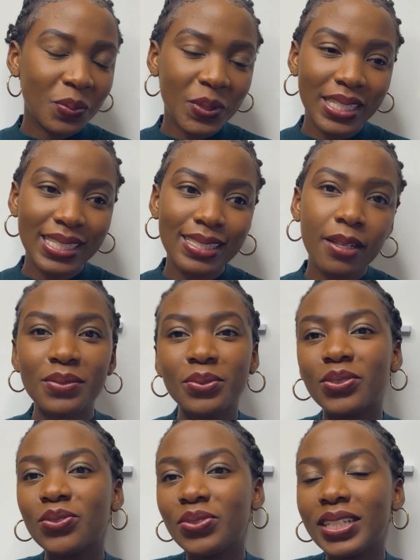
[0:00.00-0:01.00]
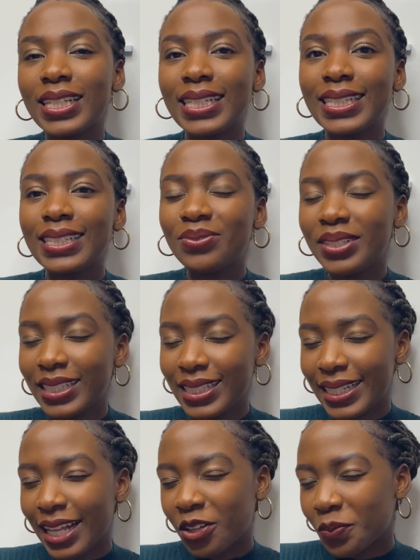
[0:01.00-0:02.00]
it would
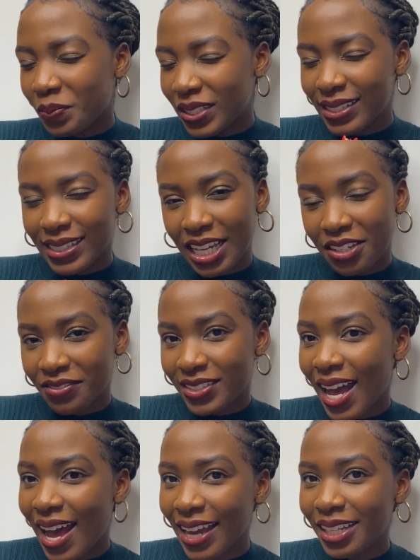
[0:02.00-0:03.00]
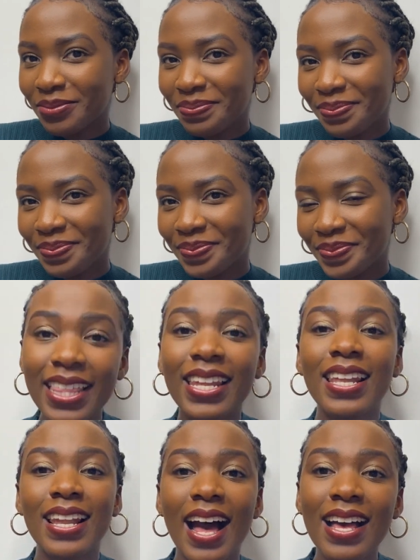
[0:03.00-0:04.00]
really help me save time. The
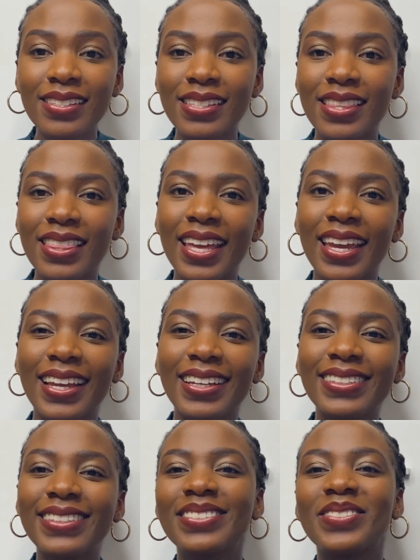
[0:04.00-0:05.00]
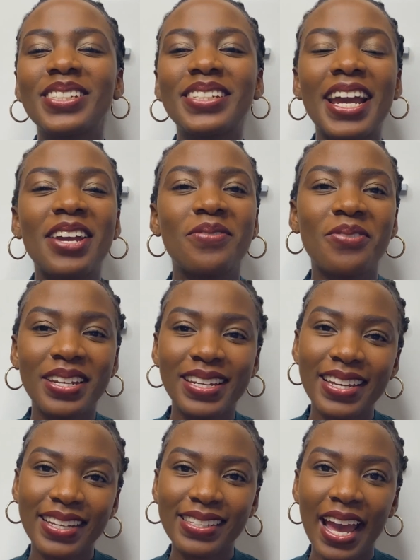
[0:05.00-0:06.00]
last thing, which I am
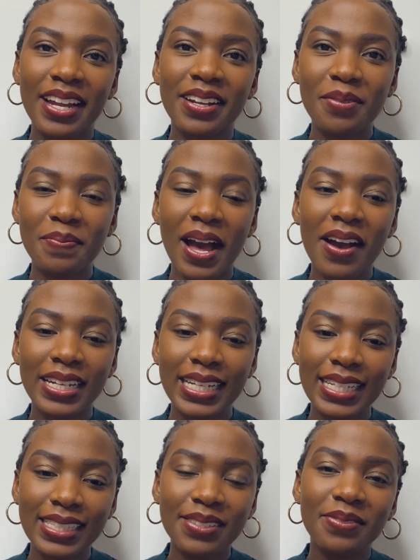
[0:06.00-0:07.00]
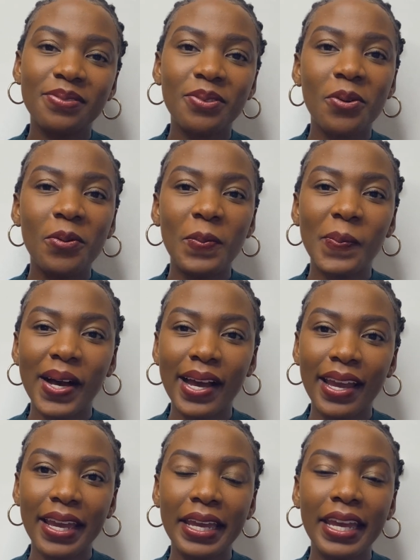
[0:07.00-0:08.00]
really excited about, is for
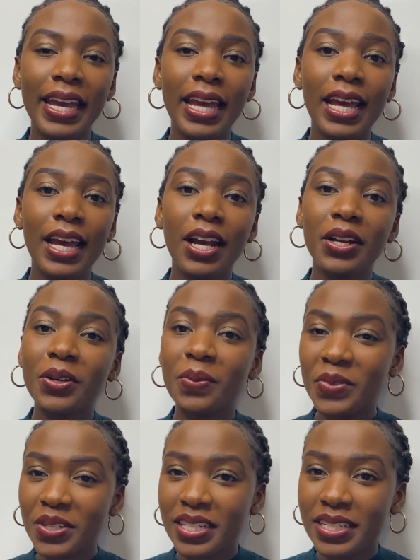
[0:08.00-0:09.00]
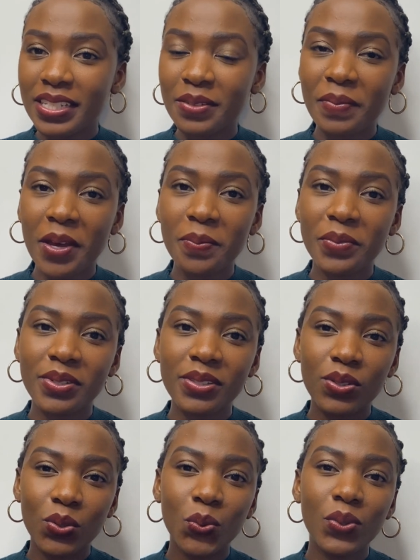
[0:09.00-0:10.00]
my community
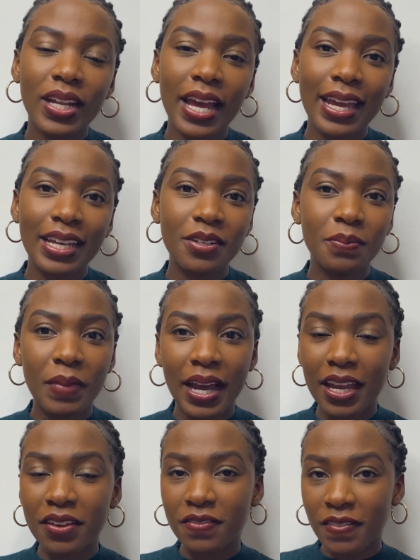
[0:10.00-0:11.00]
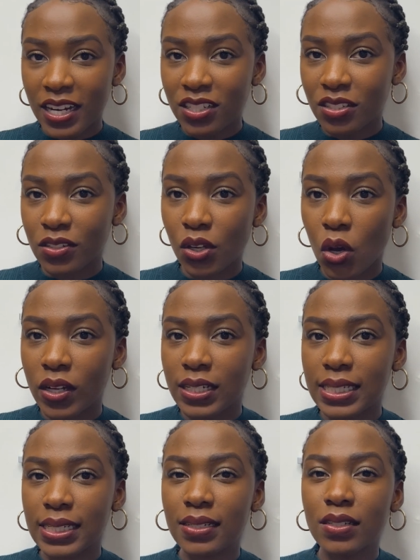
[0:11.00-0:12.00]
members who like my fashion
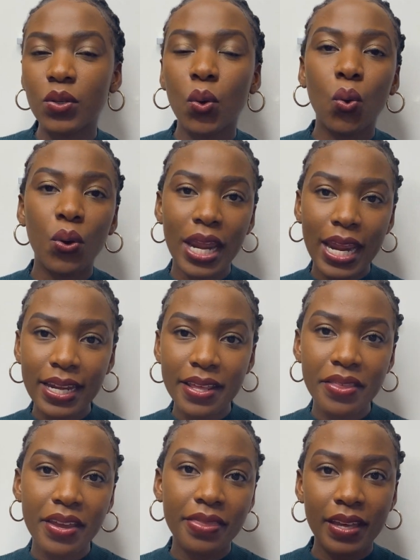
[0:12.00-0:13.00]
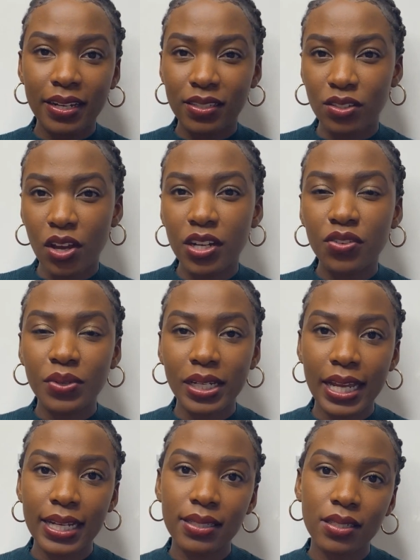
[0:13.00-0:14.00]
content or anything that is not
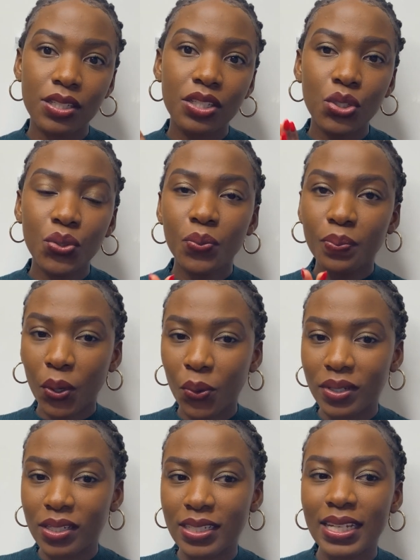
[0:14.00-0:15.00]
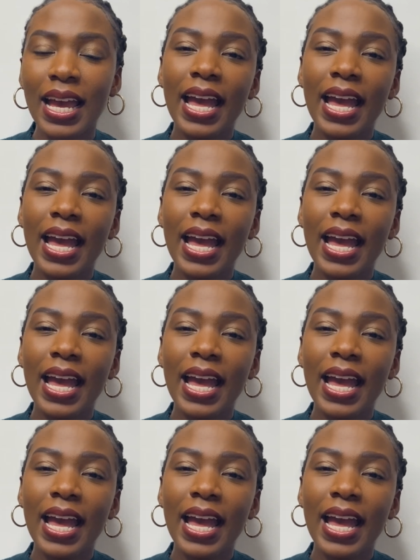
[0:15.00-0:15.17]
related to Poland.